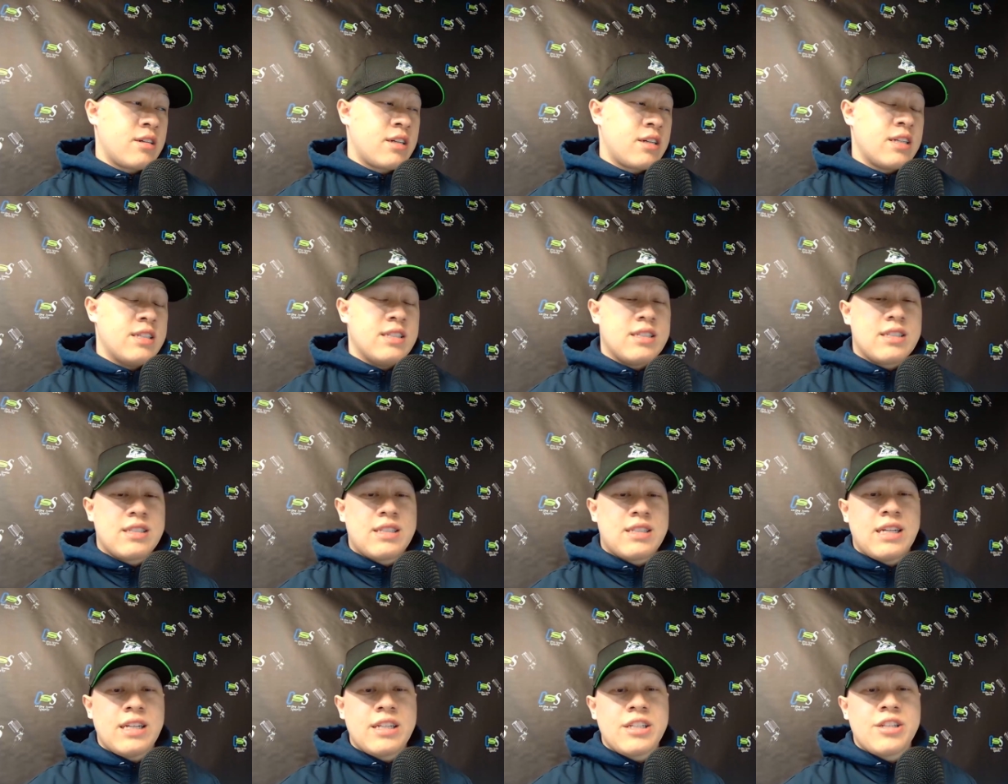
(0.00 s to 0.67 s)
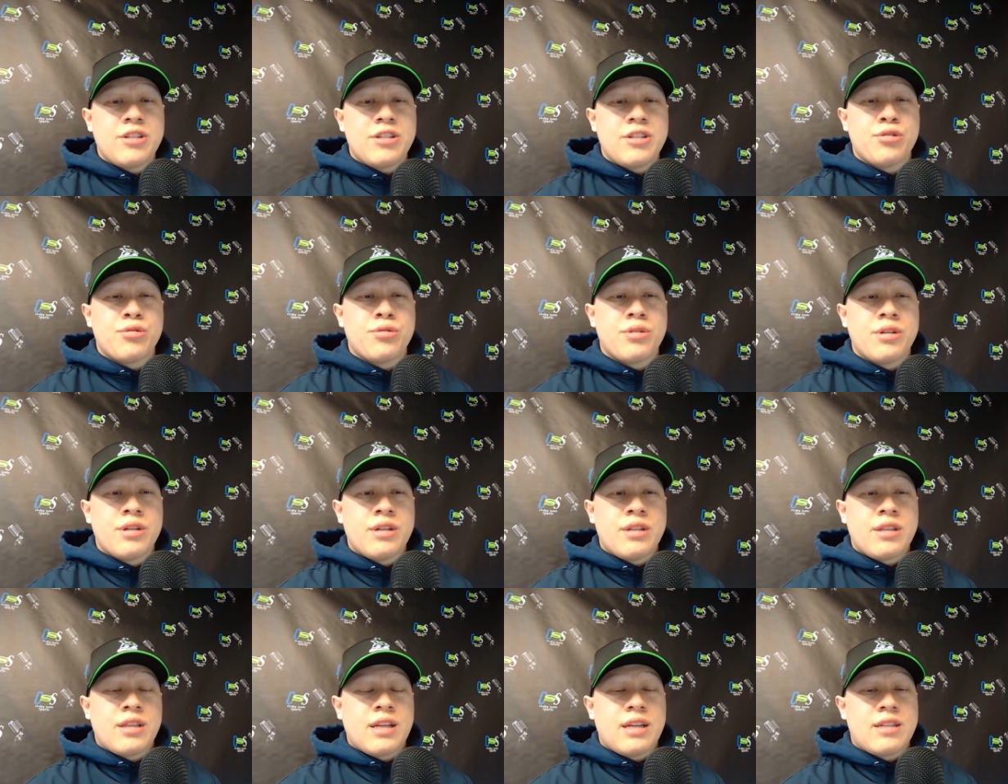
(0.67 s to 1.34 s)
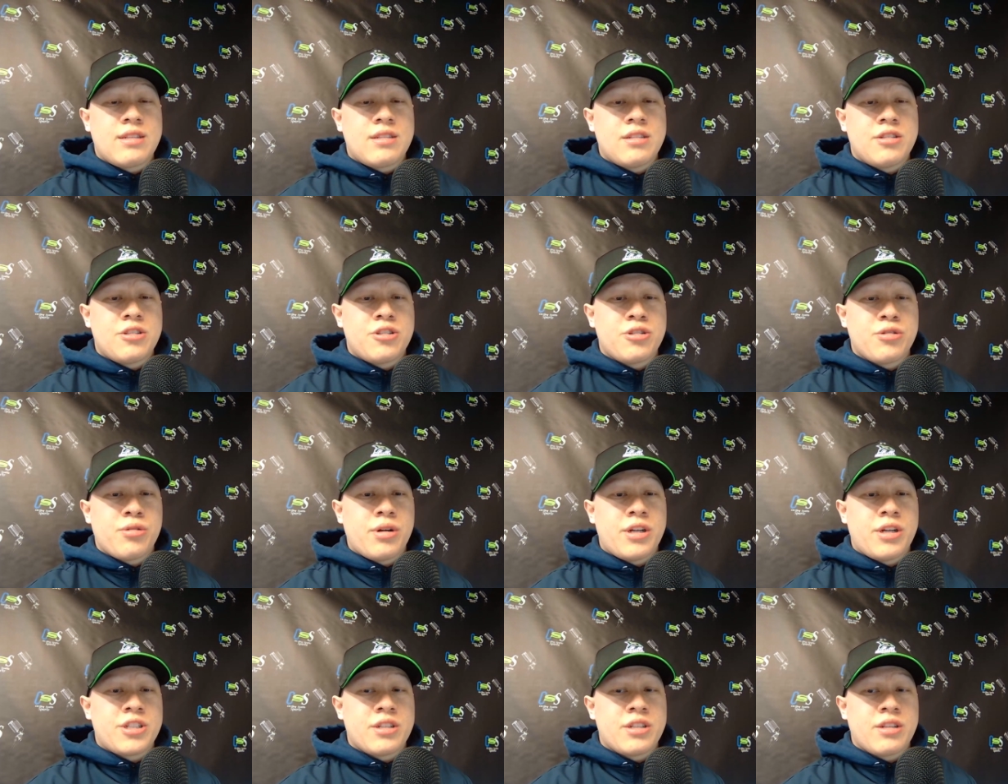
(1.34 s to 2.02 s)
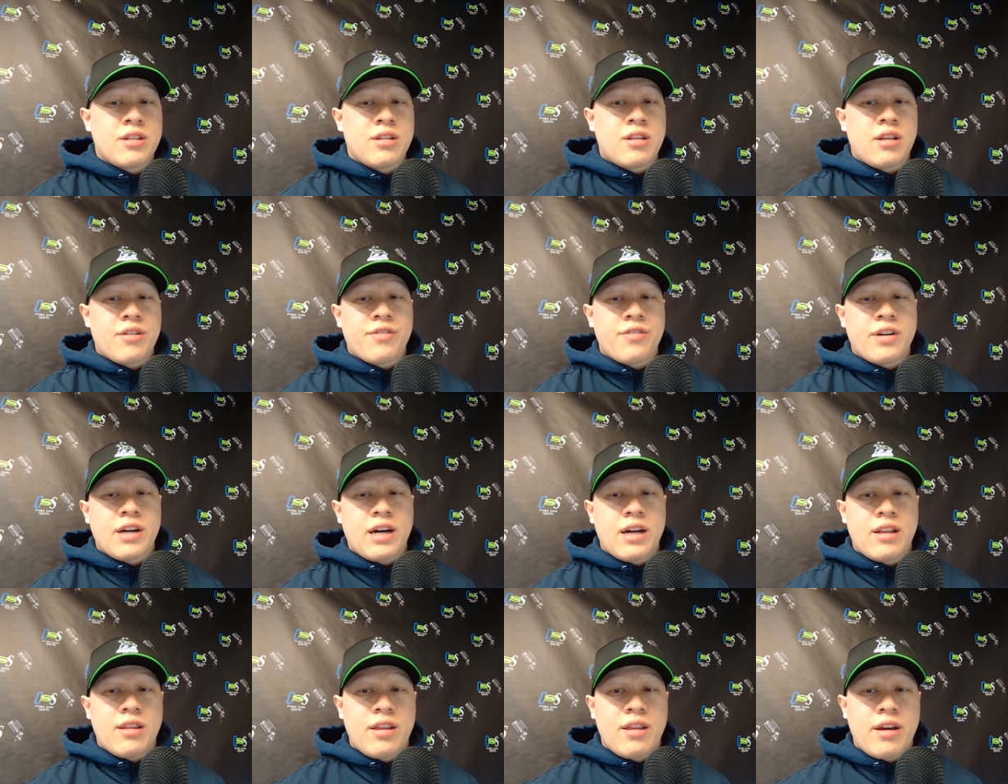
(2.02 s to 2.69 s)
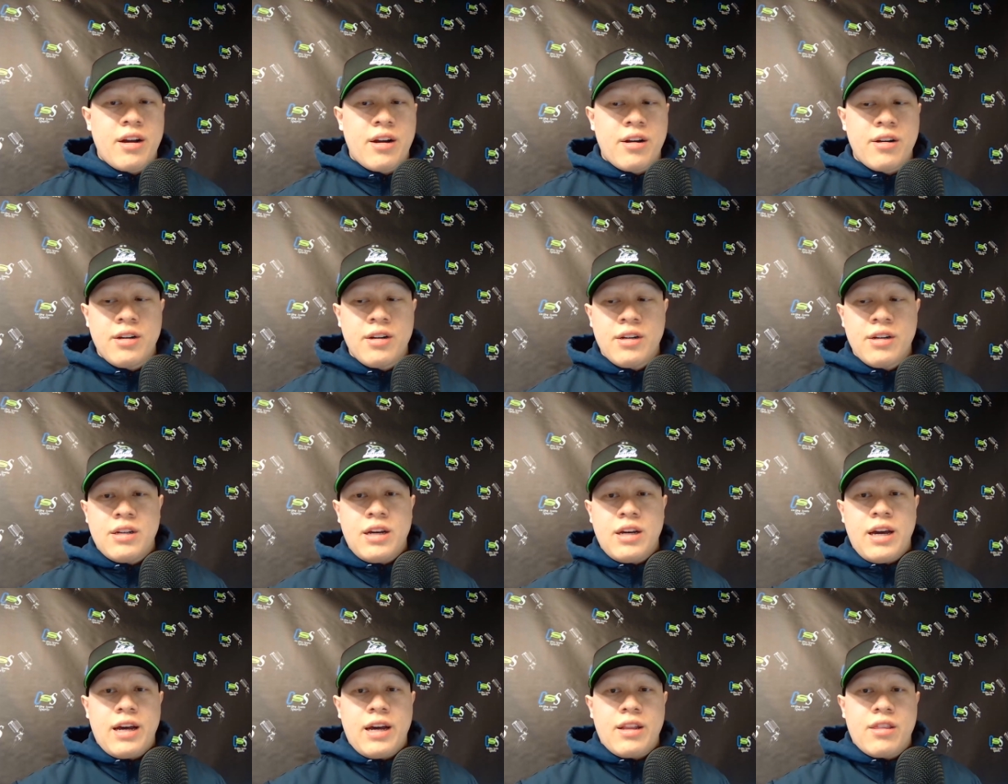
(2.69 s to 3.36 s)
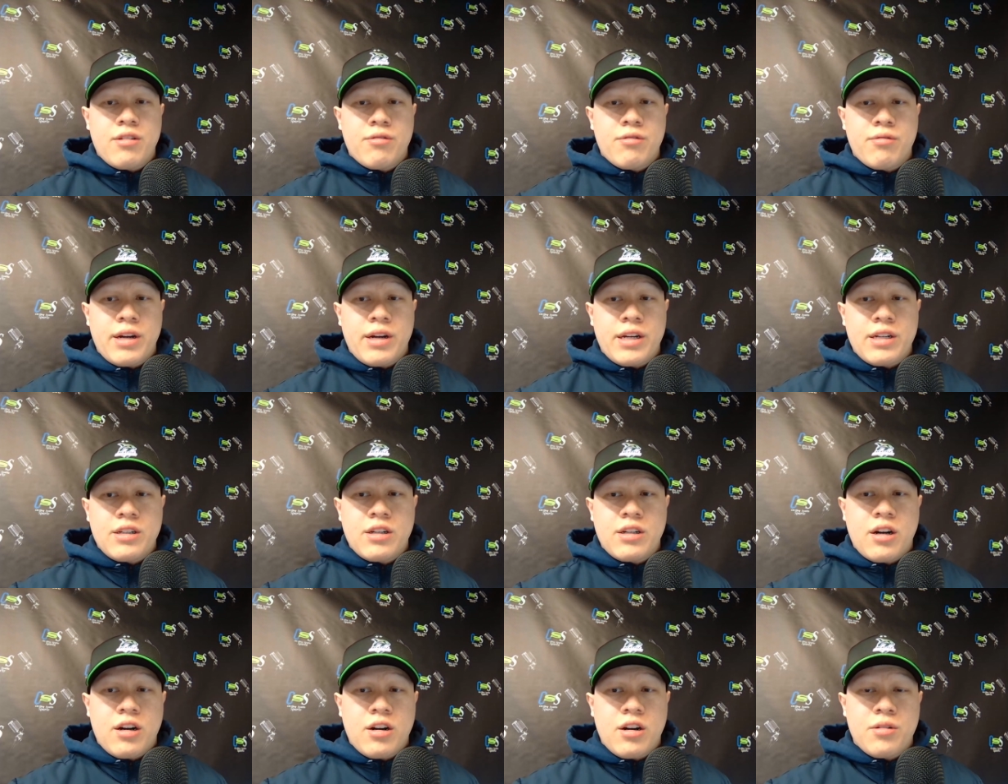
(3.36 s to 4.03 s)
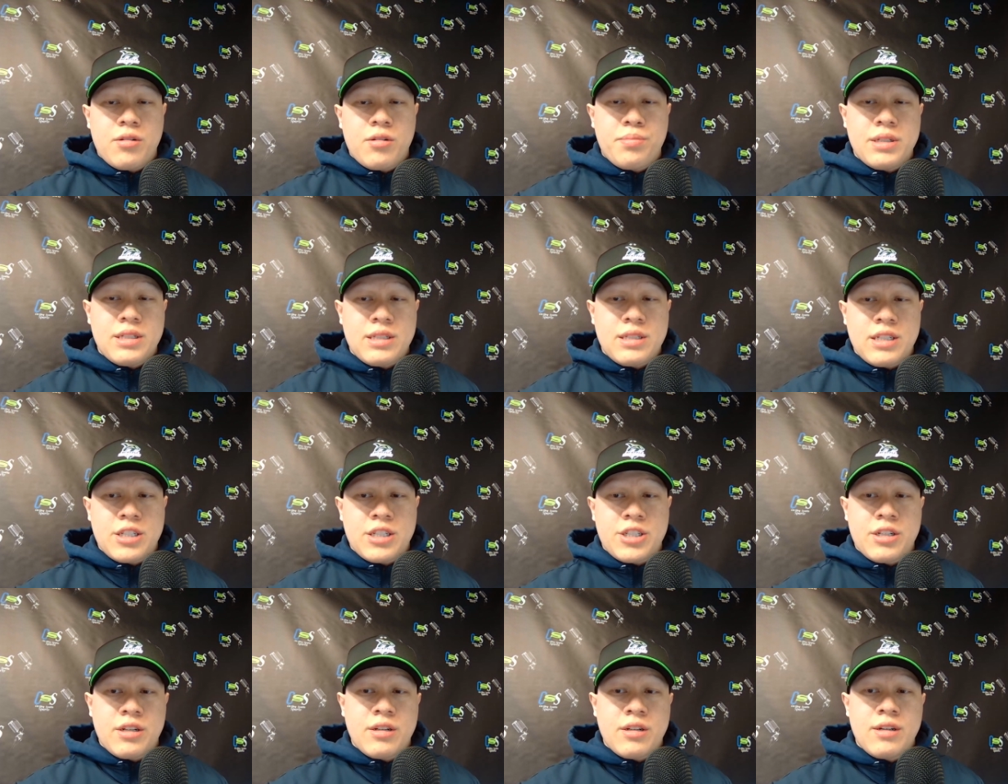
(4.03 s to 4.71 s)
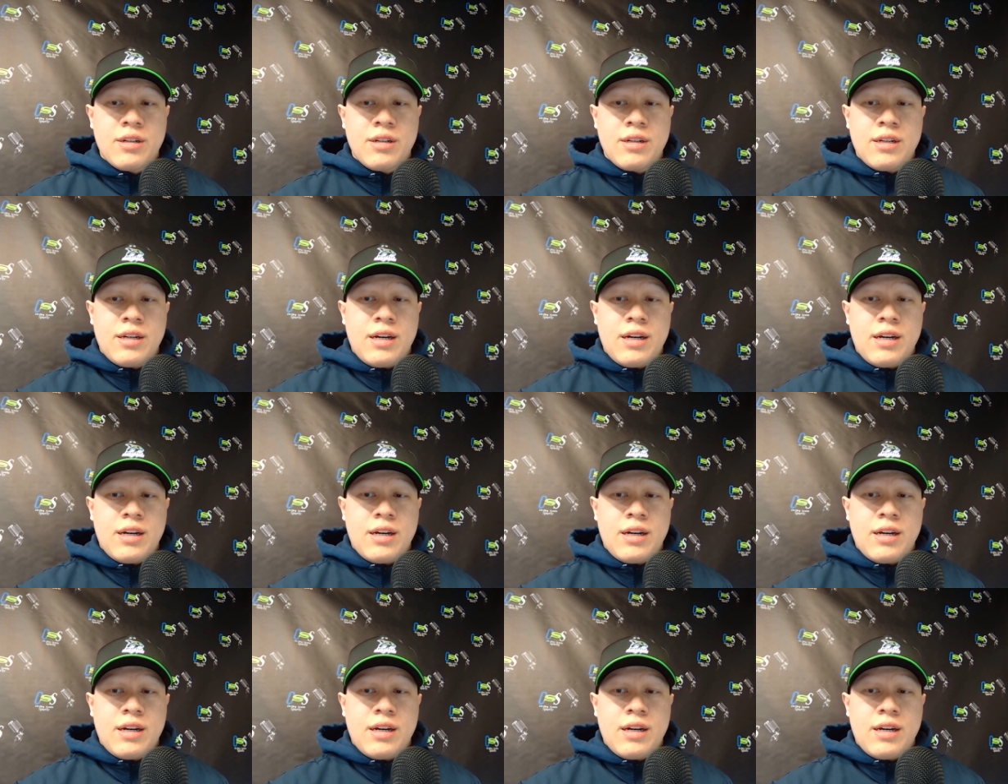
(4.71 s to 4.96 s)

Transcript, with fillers: continue that situation they've got there at the right guard position.